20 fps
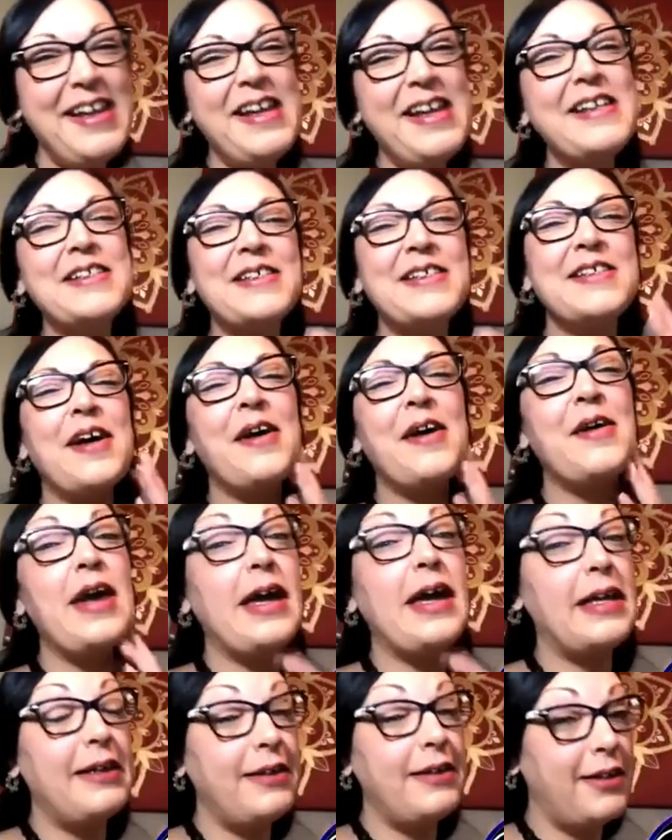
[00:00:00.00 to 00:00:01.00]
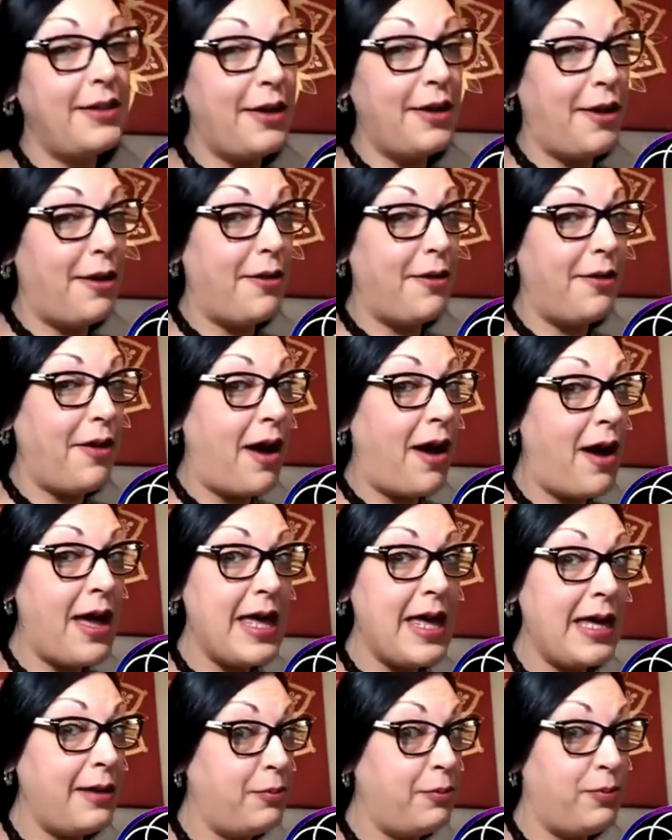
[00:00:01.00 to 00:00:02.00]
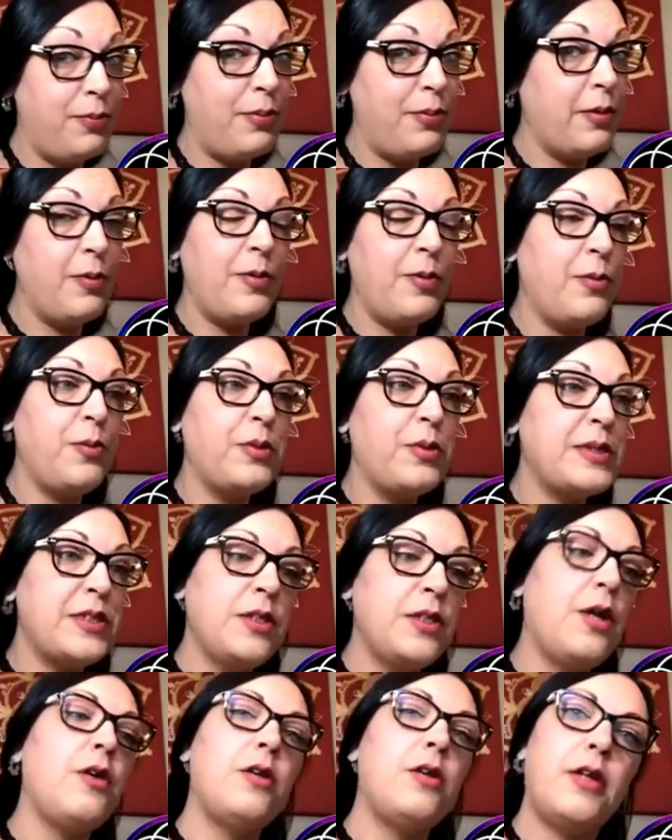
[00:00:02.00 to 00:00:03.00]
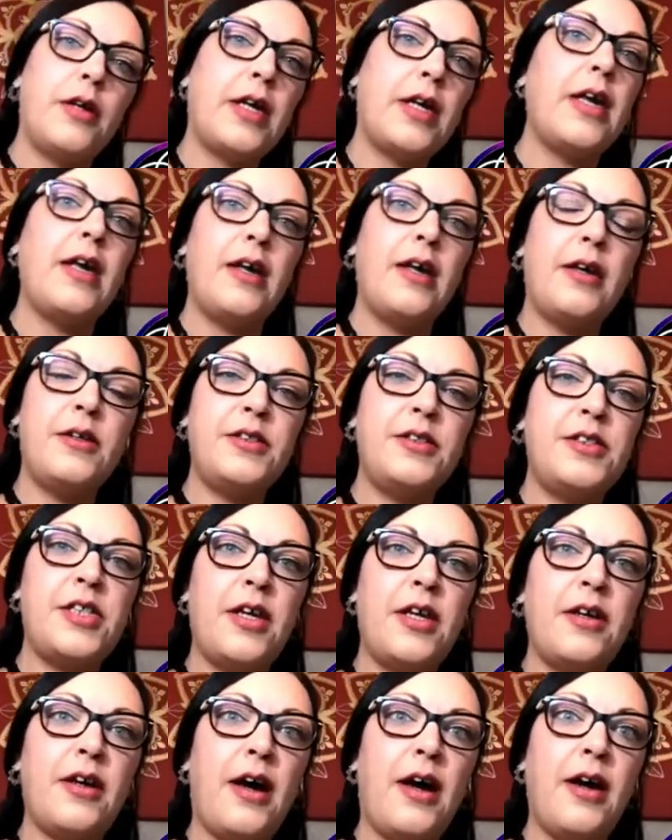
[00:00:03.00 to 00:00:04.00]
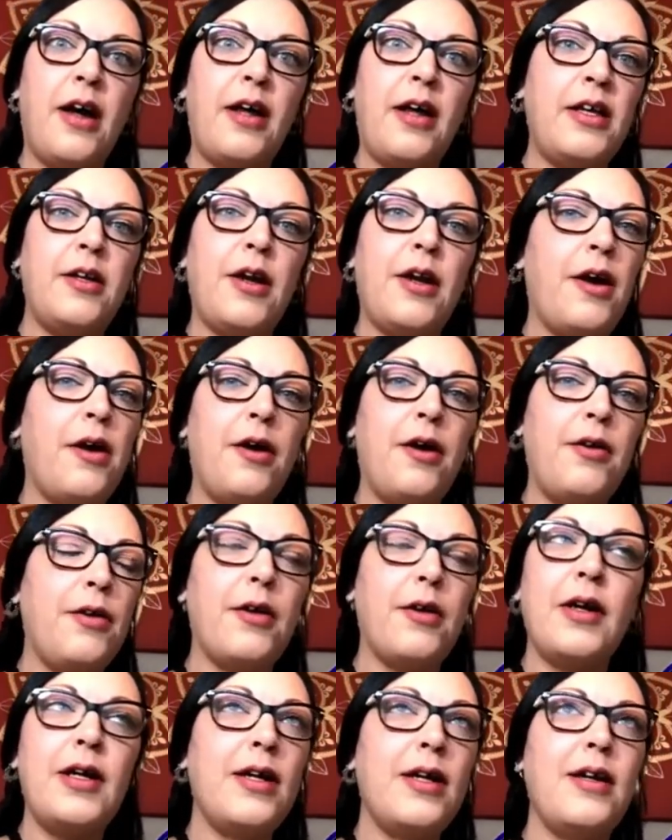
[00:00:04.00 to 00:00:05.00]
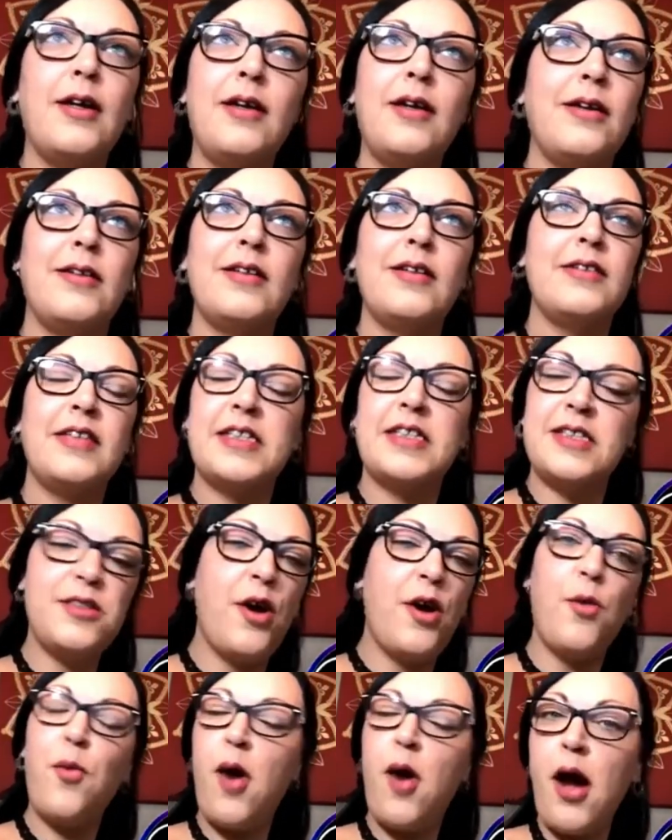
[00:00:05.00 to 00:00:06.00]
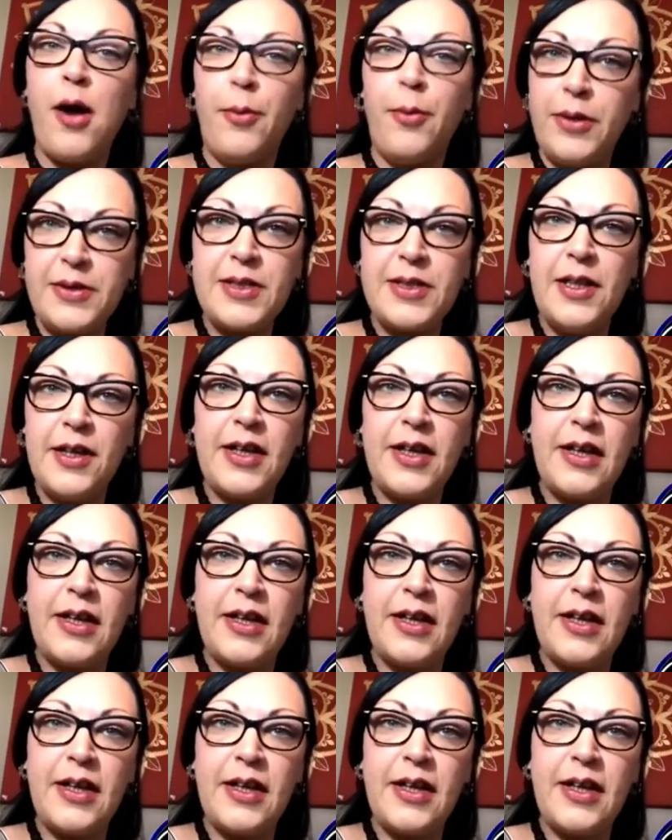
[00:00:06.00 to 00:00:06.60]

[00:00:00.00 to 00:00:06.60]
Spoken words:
So, and I was not looking to go, it's not what I was looking